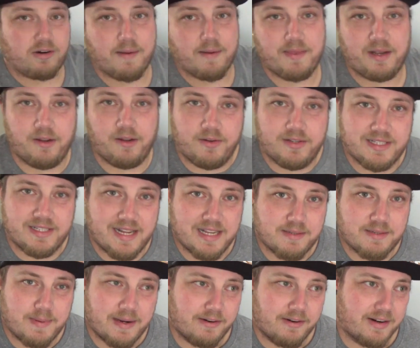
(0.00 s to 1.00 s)
grab the Luke's Land
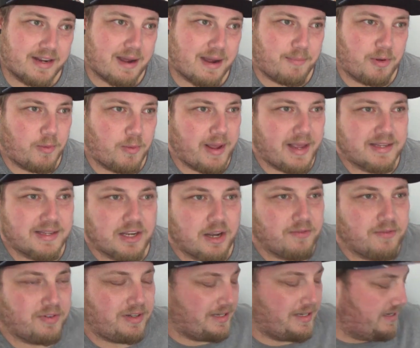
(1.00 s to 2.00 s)
Speeder in a couple of weeks,
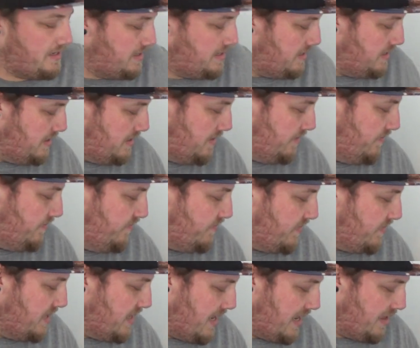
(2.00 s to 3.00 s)
hopefully.
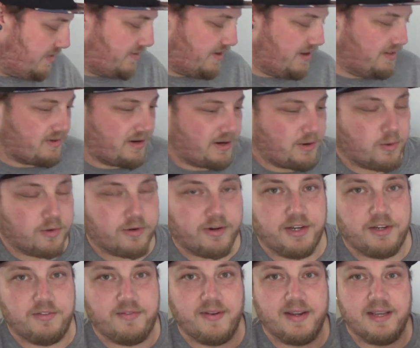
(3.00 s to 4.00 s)
3 3/4
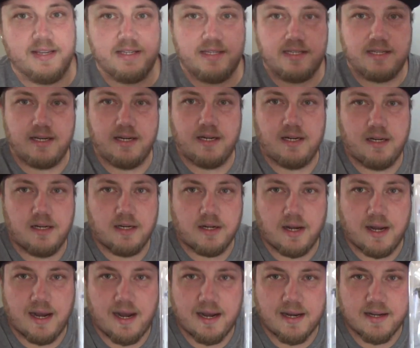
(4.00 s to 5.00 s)
inch figures,
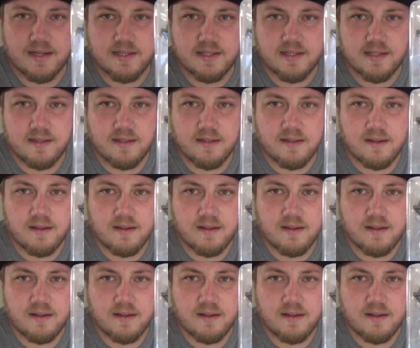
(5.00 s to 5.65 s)
Hux.